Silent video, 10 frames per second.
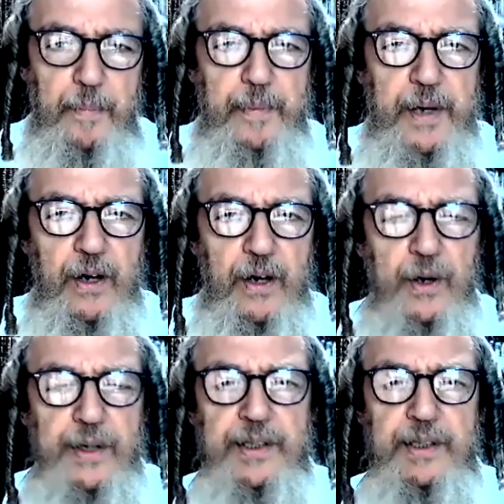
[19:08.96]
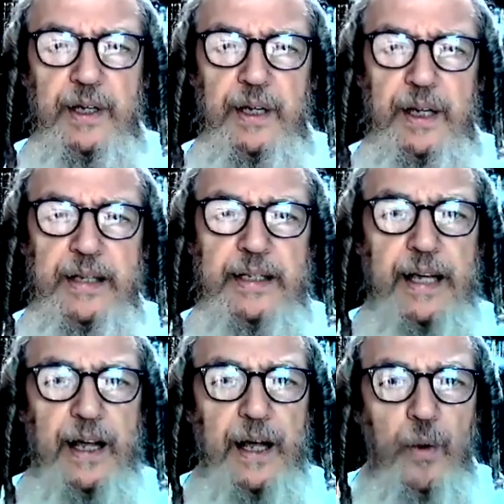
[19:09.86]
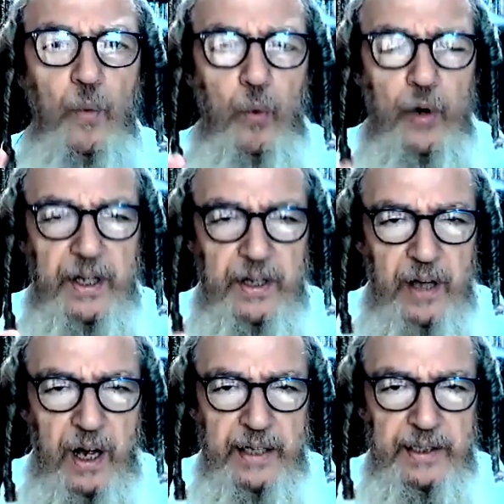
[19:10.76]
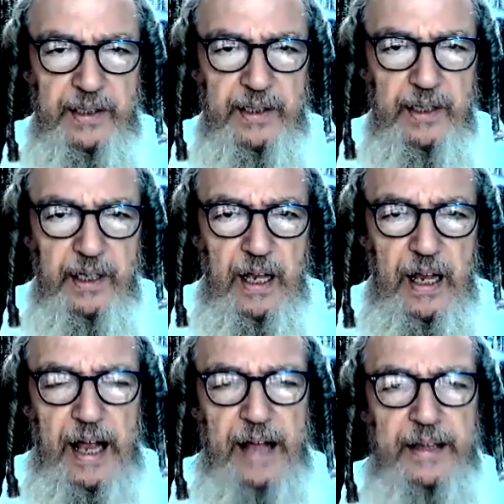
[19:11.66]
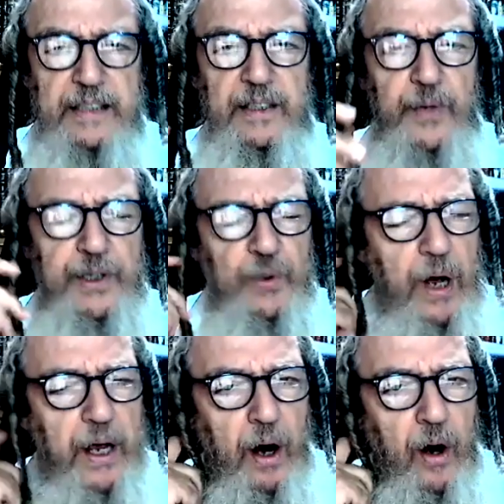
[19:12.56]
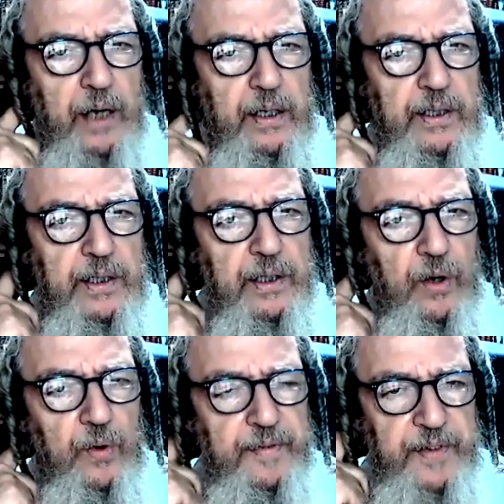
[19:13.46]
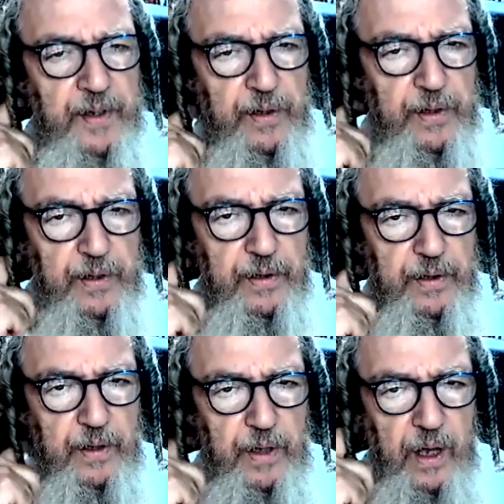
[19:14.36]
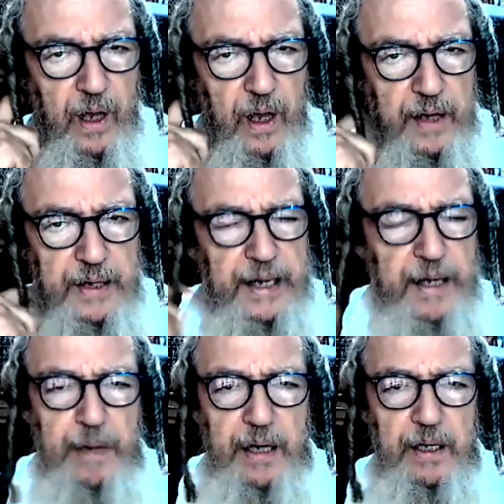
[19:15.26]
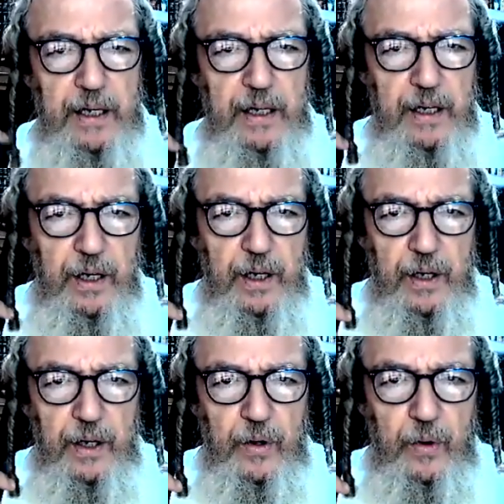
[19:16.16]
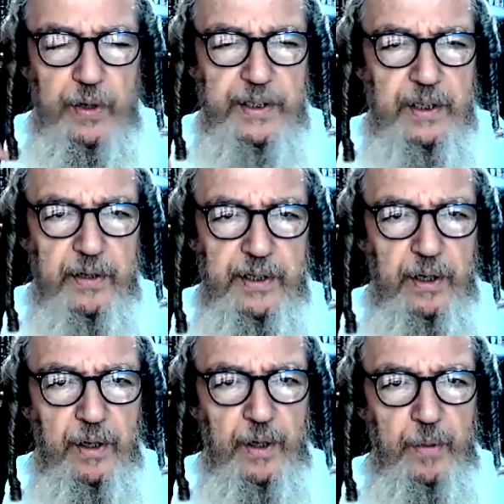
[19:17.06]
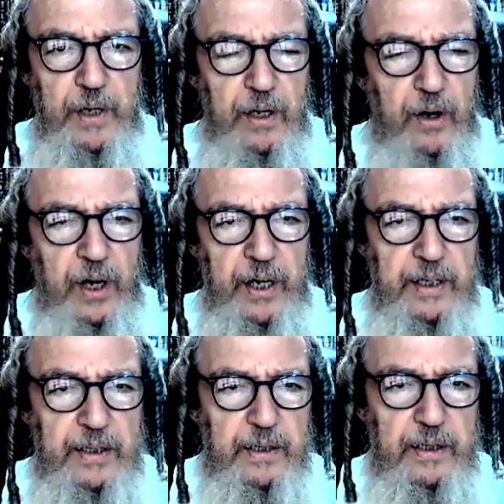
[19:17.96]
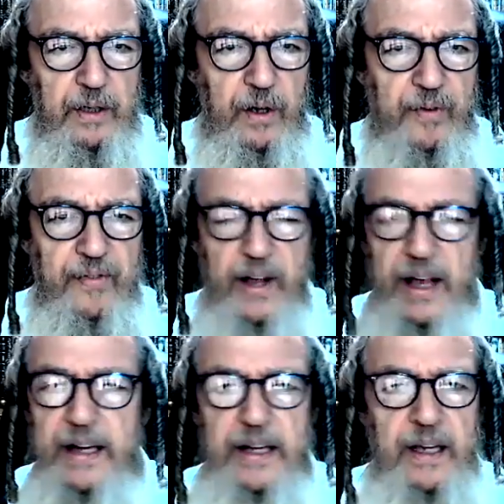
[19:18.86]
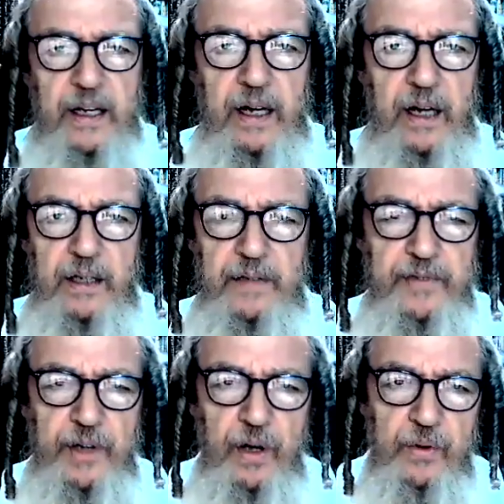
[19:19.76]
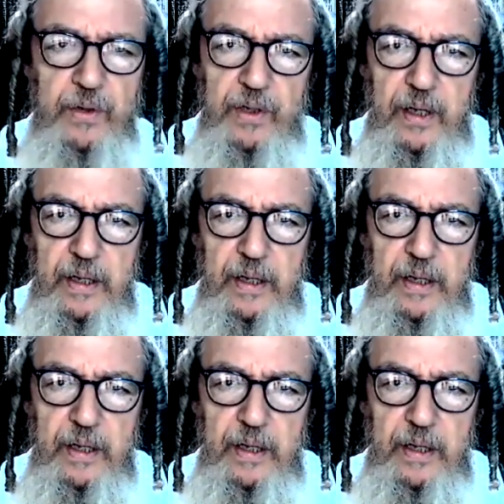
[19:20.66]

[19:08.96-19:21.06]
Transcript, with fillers: because it what it does, and that's the reason why art is so revered, and anybody who is considered to be an artist of any kind of note